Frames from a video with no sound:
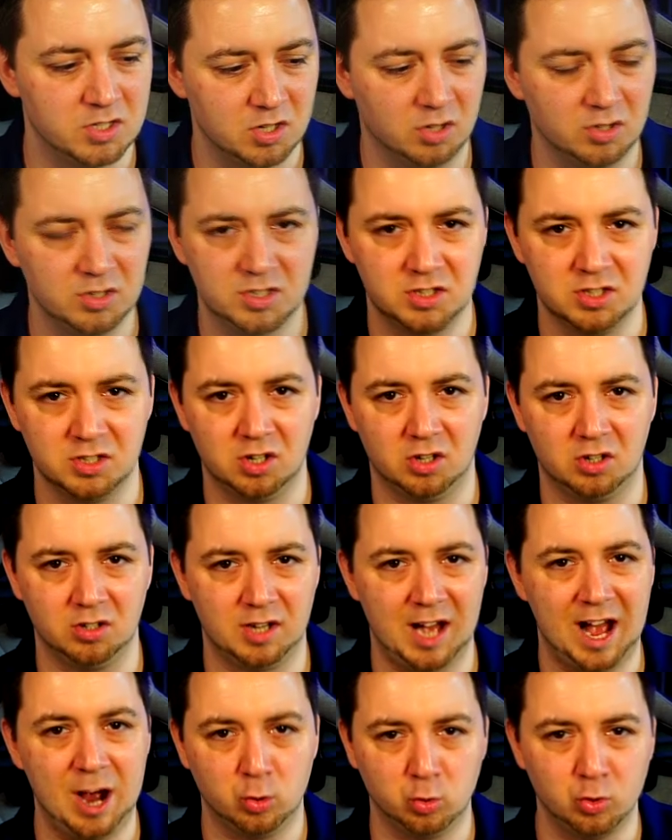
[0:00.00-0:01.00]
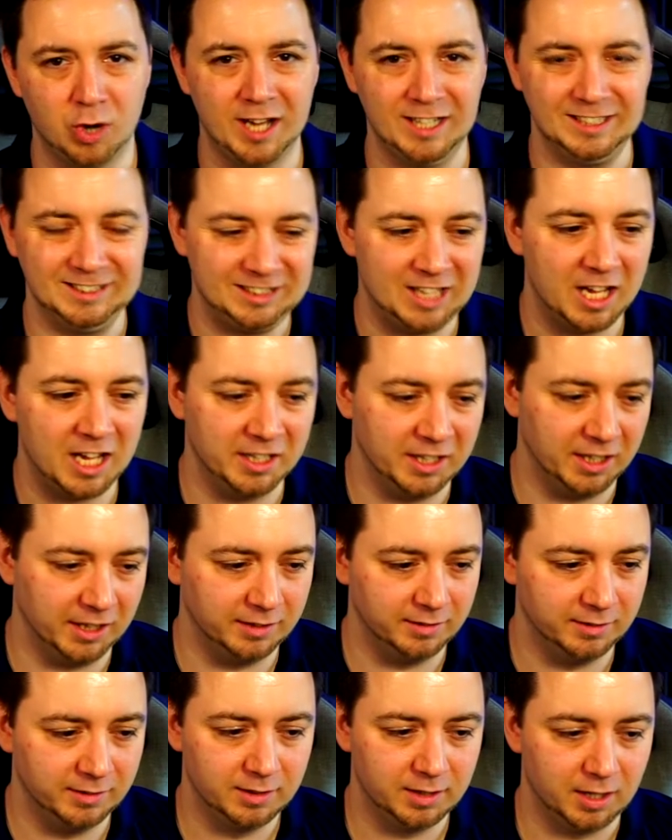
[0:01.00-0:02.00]
long as you're not outright
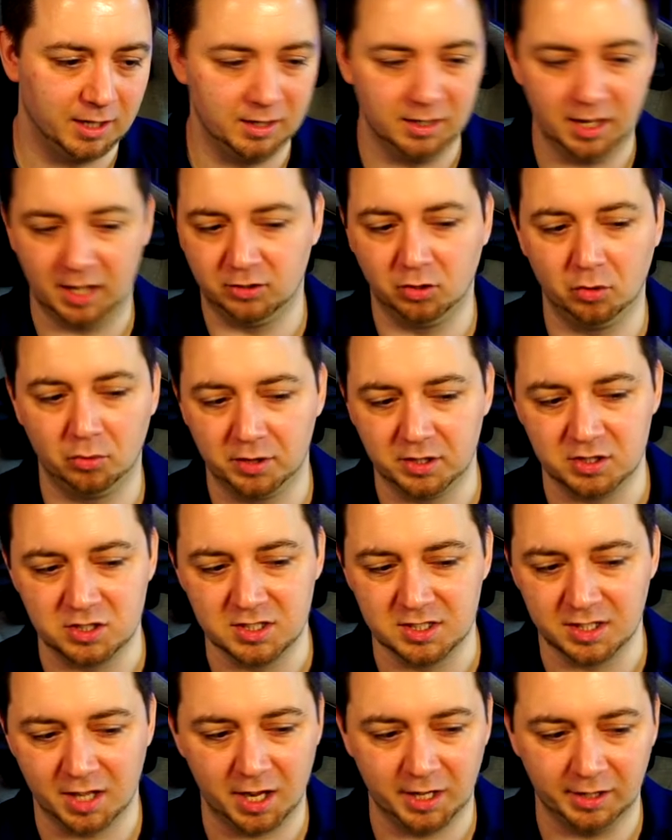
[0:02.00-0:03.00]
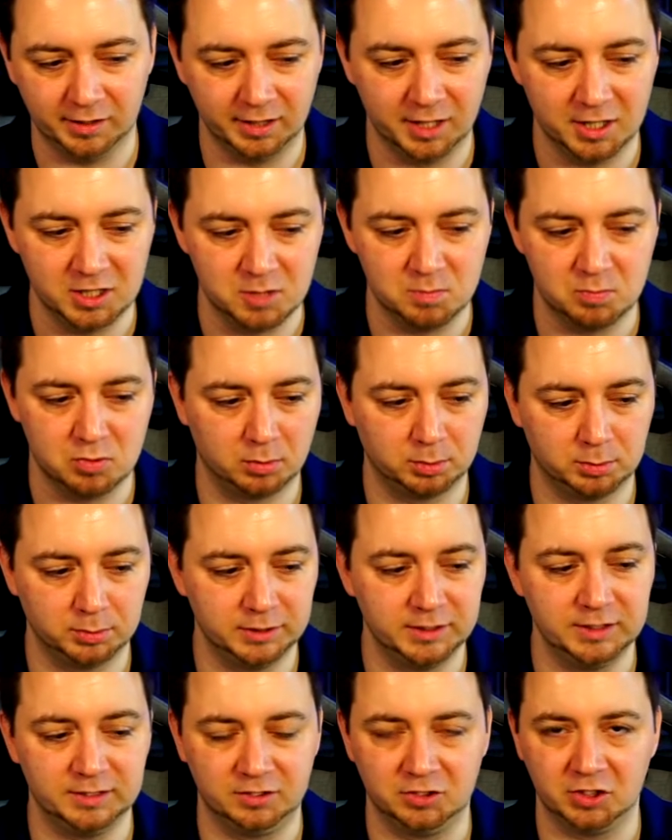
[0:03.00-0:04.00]
lying, and I don't think she's lying there, she probably
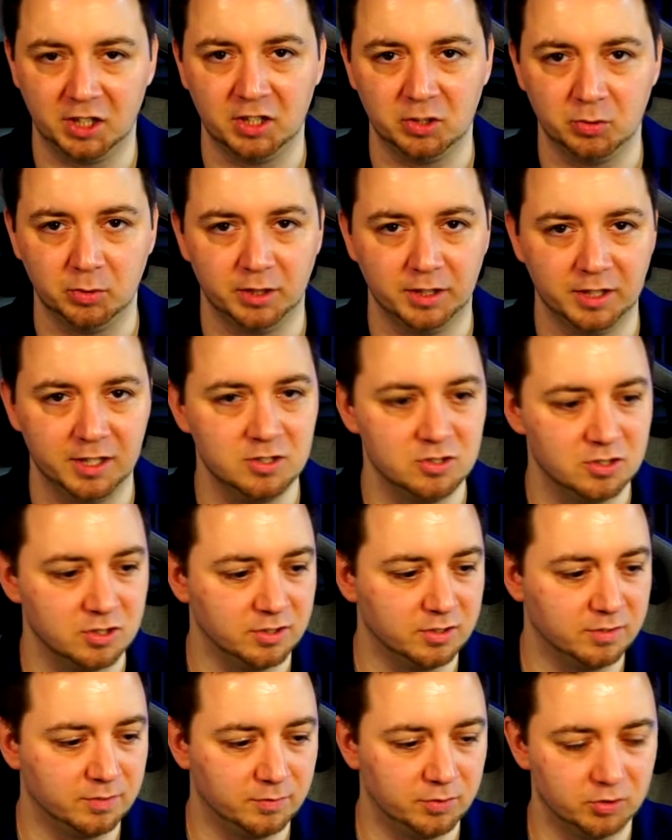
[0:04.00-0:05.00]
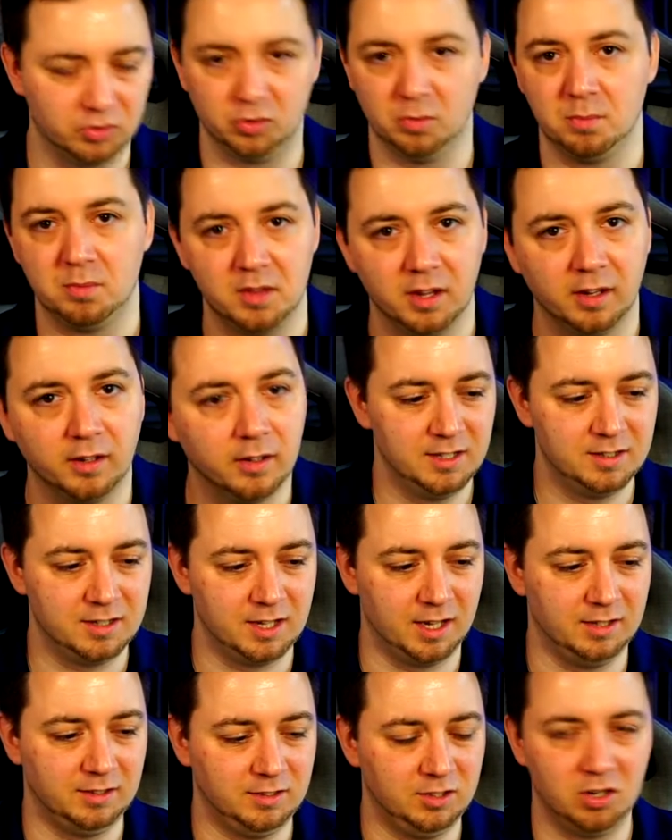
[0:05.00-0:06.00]
is genuinely injured for something,
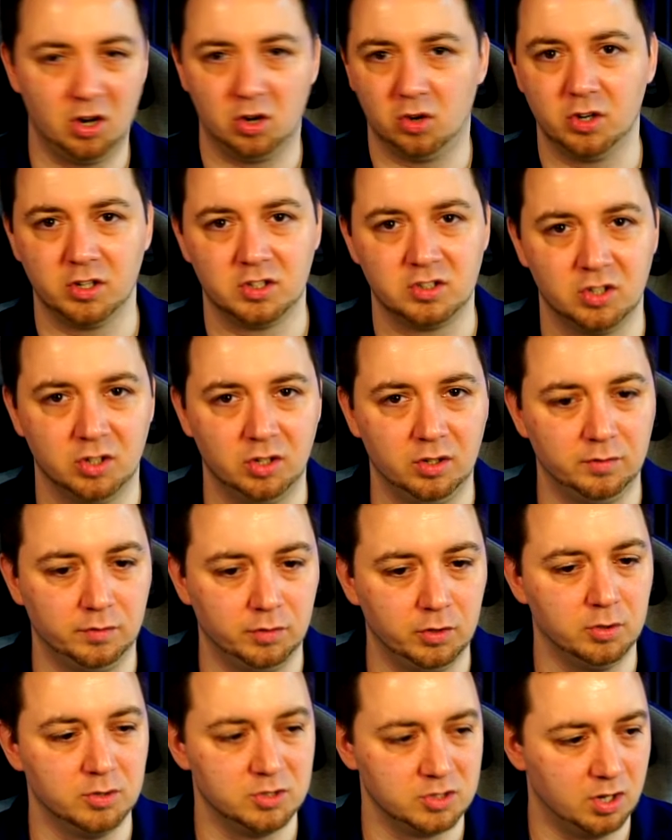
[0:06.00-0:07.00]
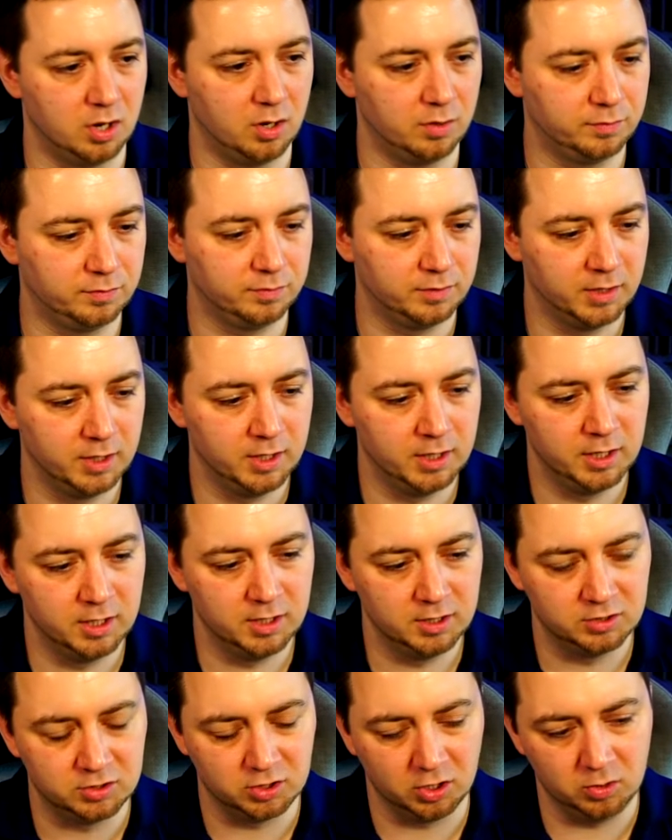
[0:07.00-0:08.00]
then you're not going to turn viewers off.
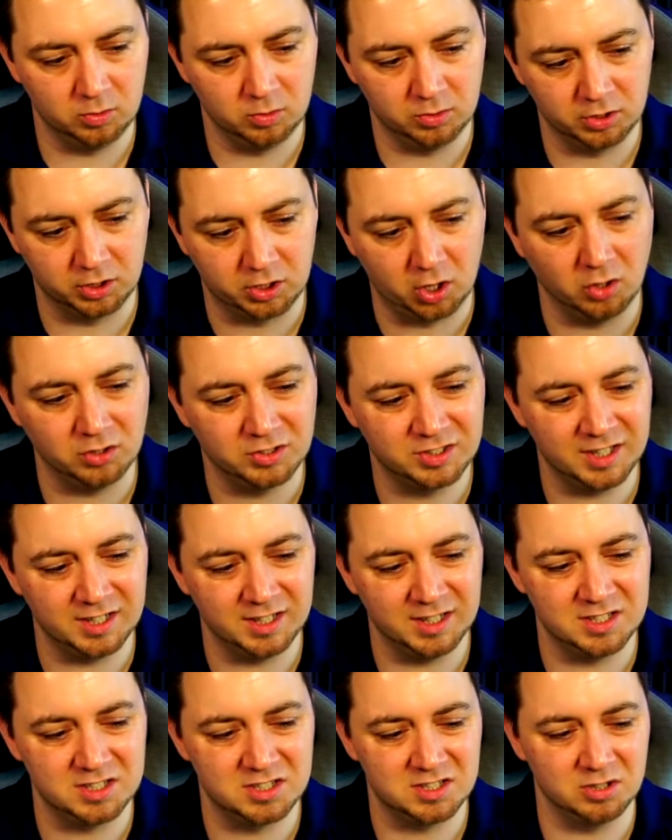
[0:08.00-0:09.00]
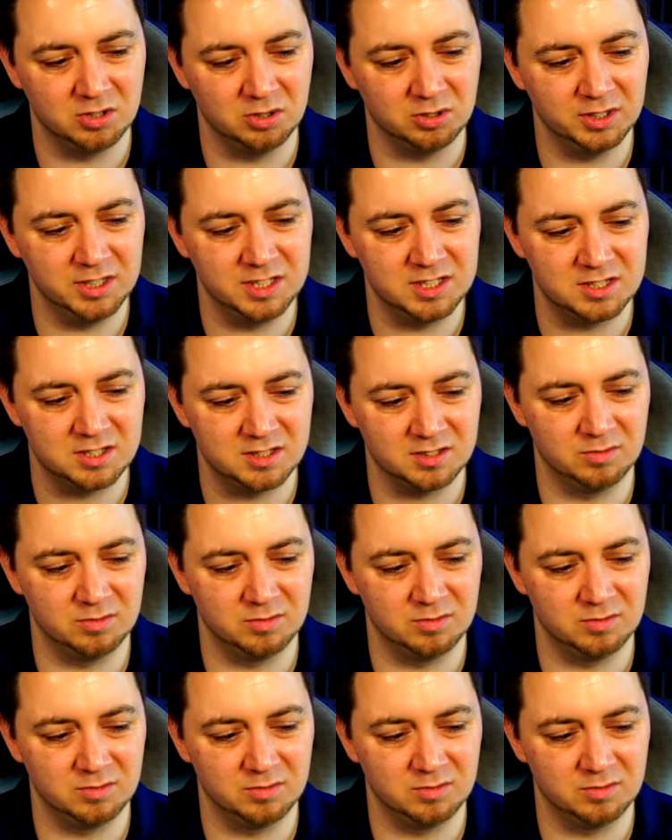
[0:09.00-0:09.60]
So the content needs to at least